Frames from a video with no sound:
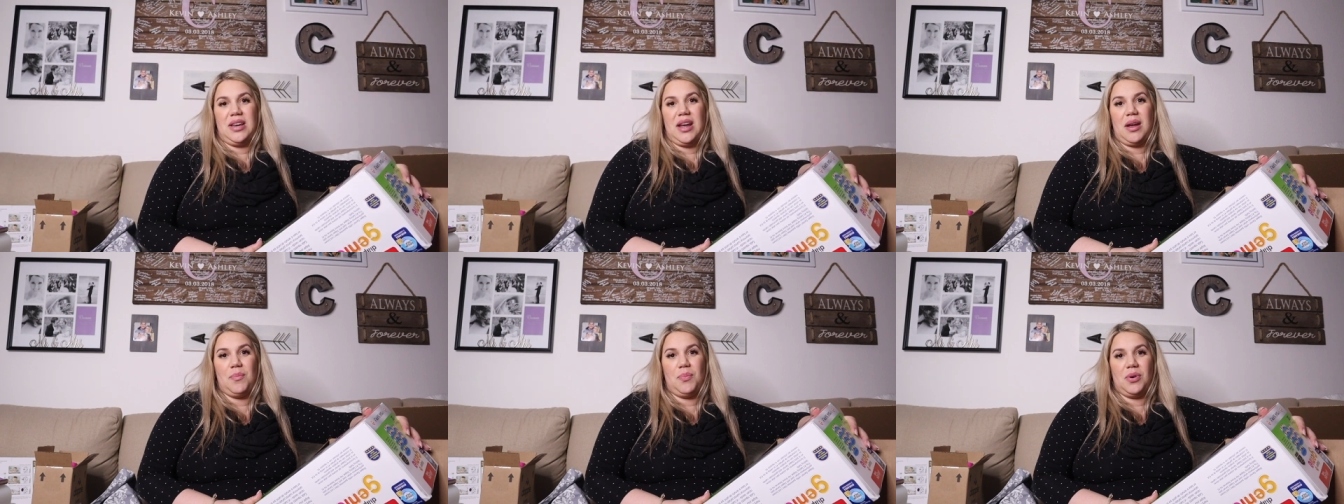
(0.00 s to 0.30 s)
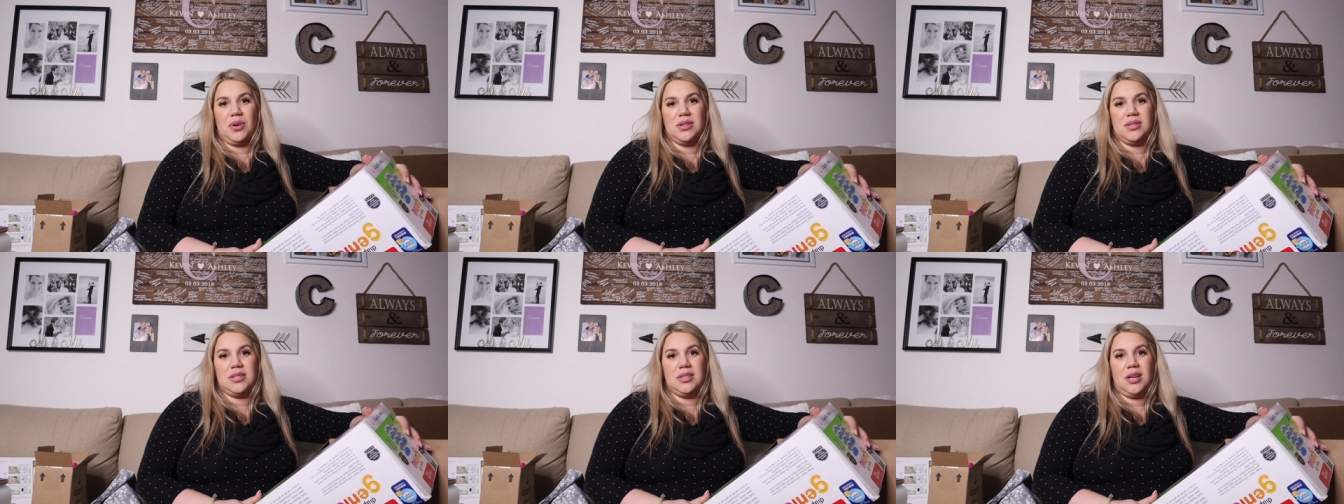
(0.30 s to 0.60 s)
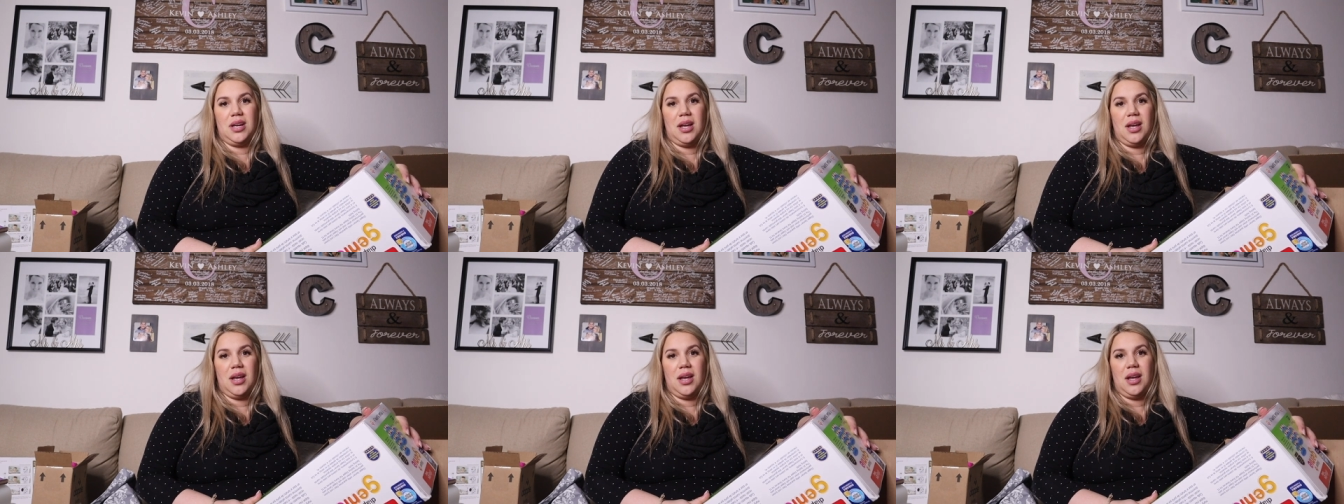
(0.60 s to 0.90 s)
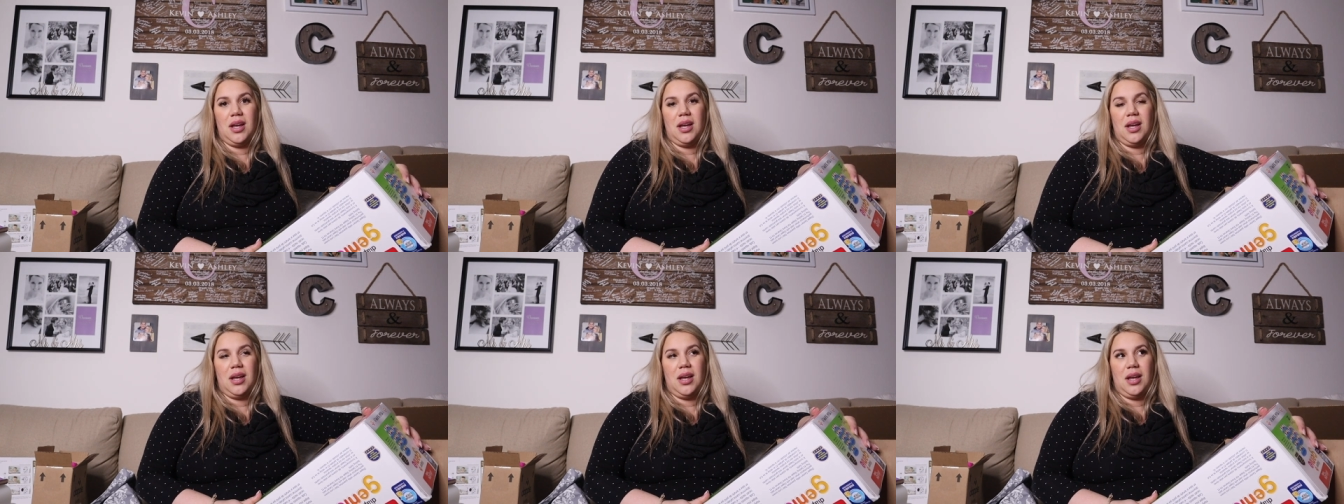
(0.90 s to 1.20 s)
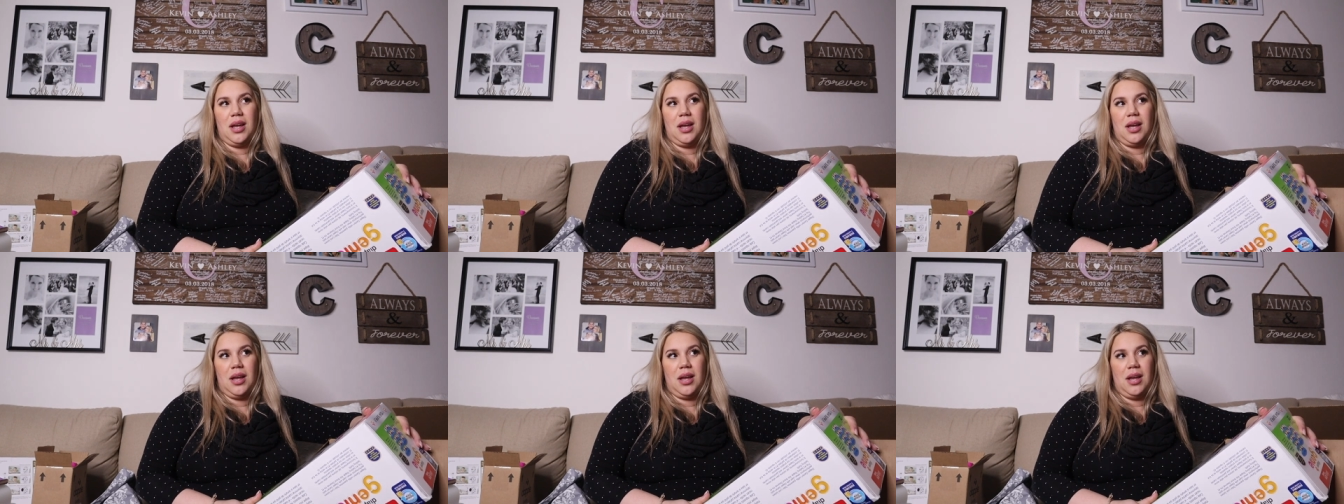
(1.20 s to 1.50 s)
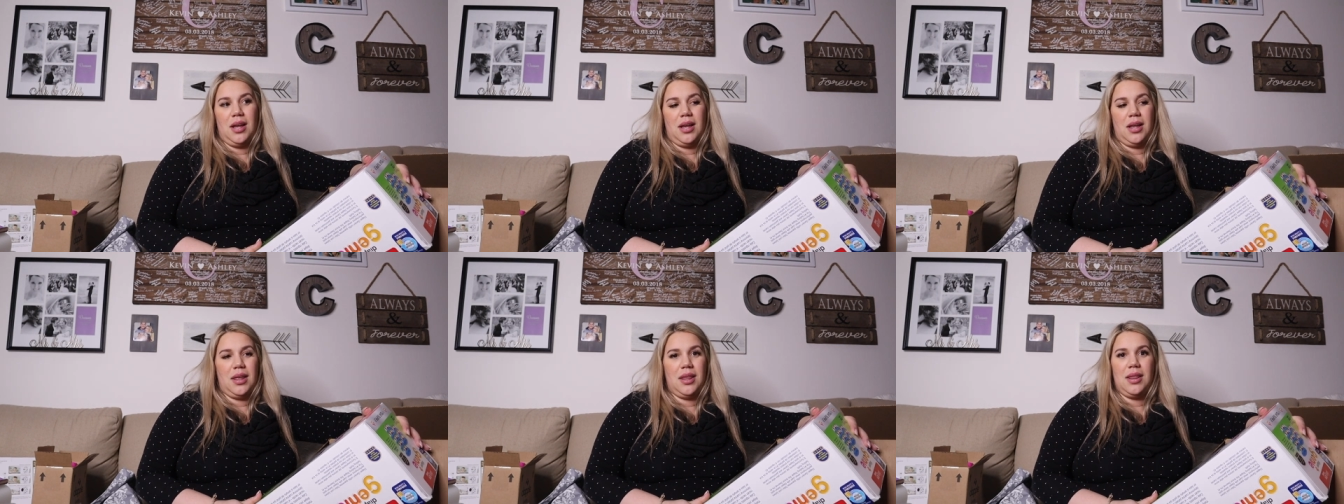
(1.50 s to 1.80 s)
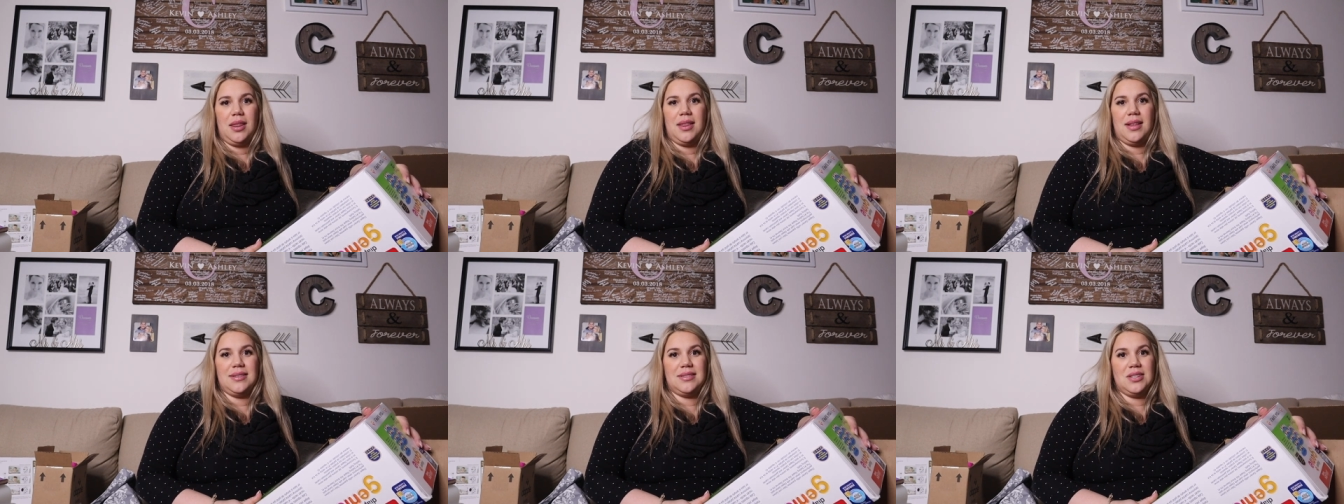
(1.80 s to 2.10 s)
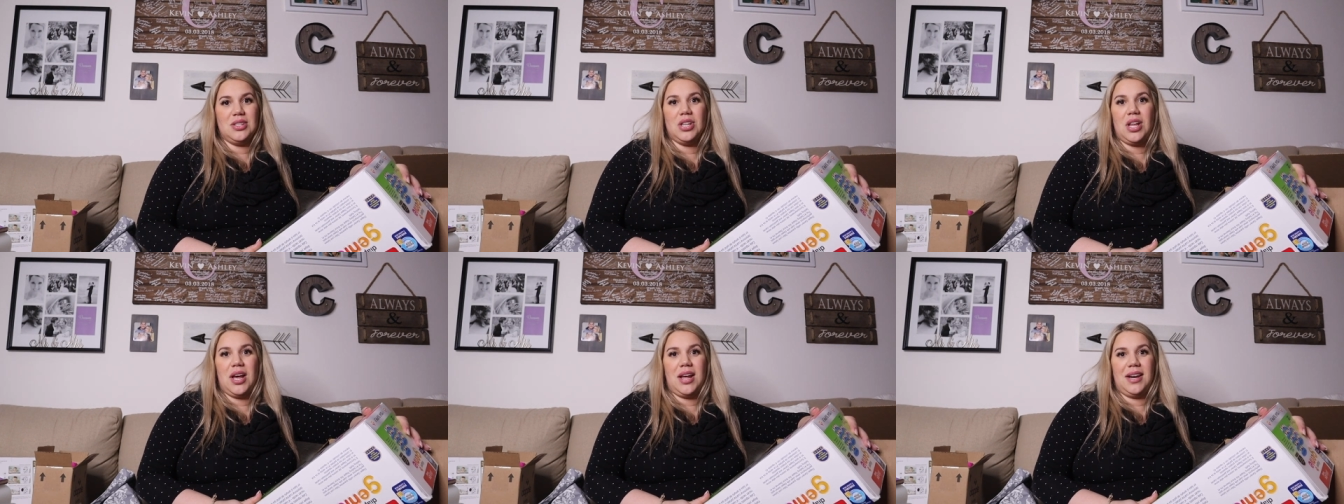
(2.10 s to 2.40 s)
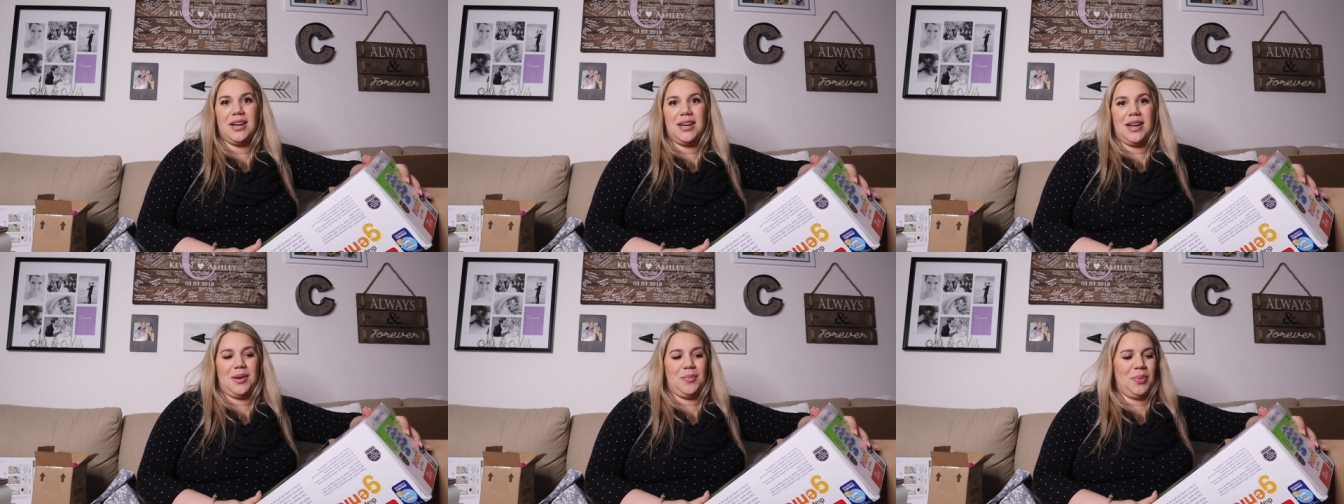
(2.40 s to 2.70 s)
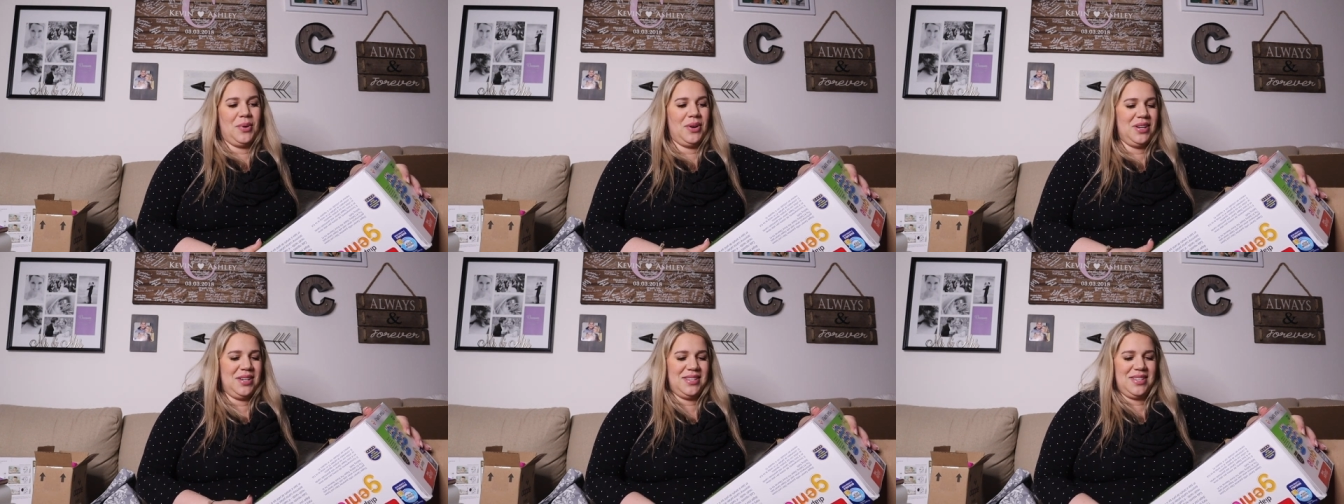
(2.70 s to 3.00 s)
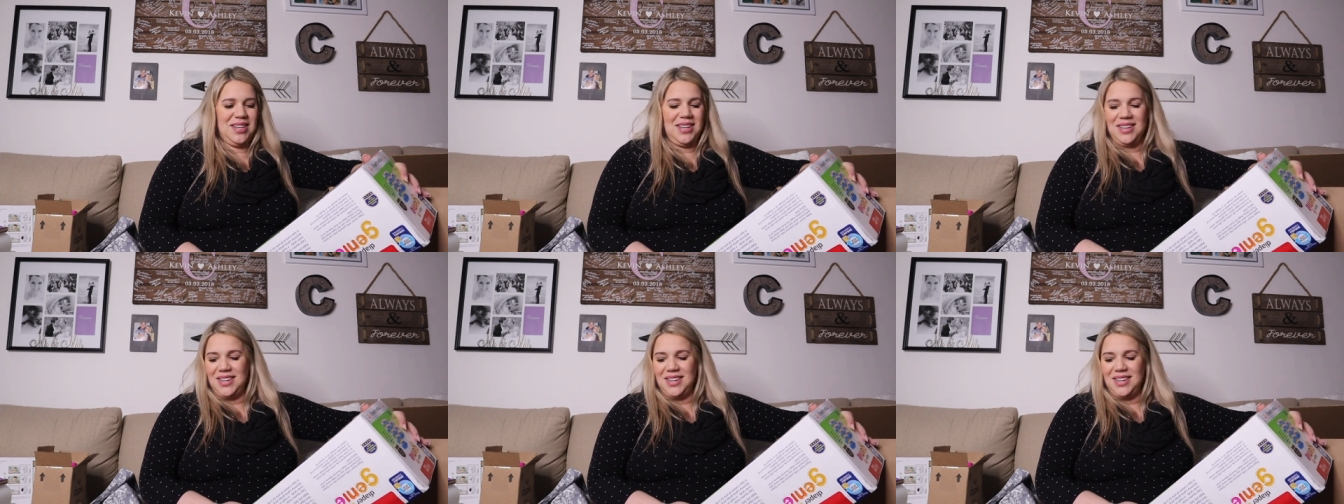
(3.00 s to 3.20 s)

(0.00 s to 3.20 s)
diapers. That's a lot of diapers.